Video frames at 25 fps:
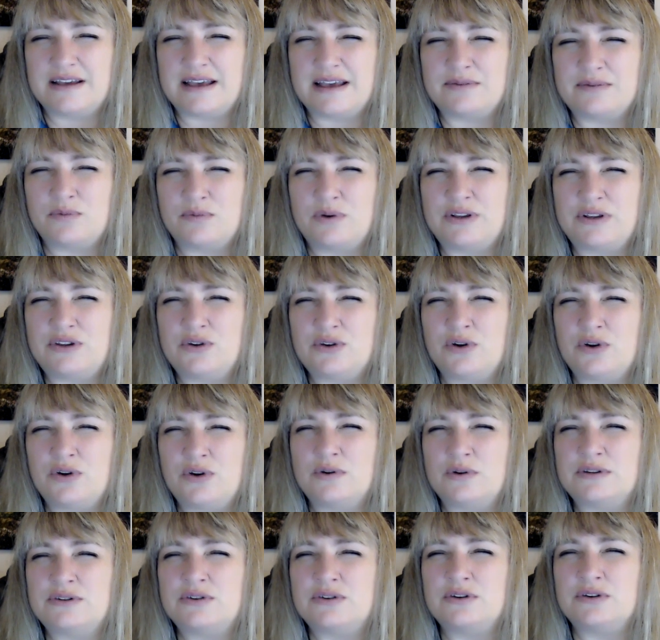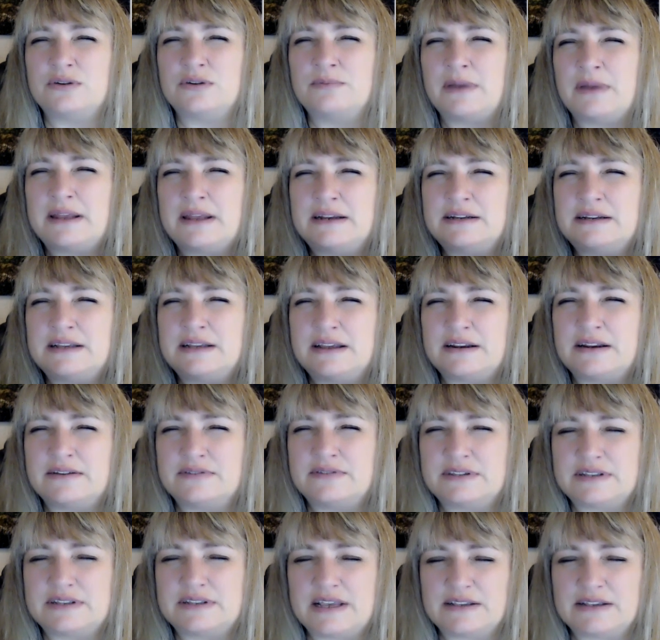when you go into your meditative
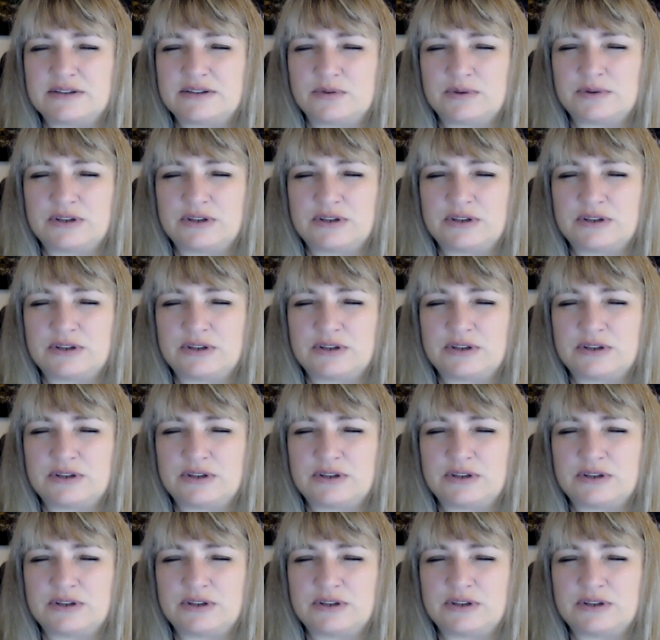states,